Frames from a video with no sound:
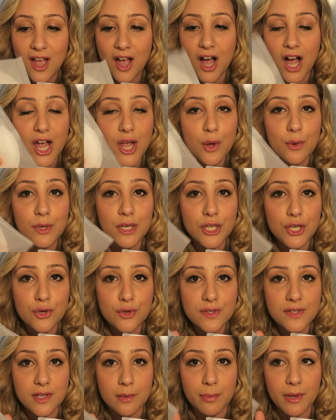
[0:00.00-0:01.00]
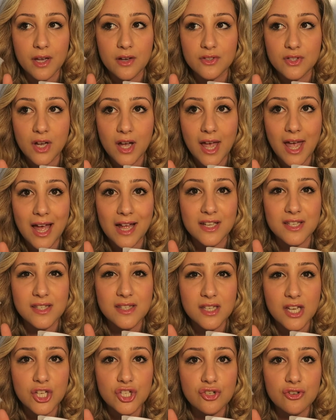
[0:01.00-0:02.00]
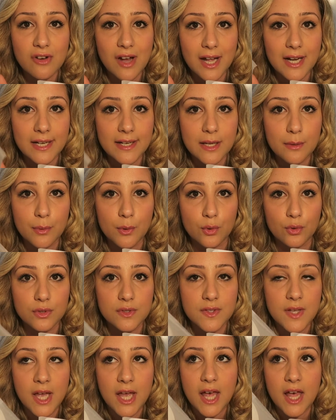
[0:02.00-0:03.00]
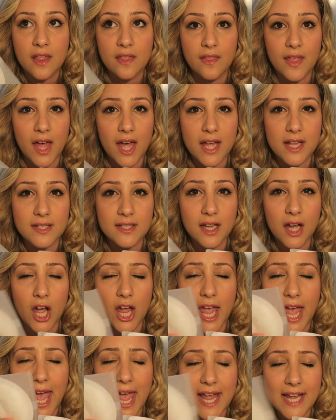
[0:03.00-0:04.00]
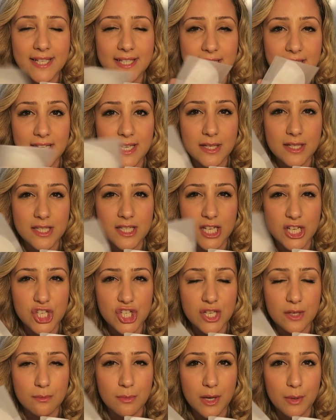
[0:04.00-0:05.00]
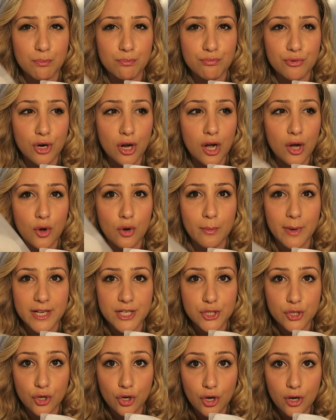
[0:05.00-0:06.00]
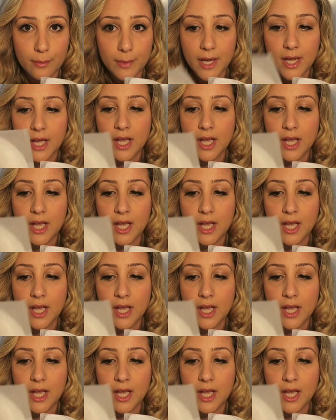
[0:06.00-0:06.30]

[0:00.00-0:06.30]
I only used it because I had such cracked nipples that I hated it touching my bra or my top.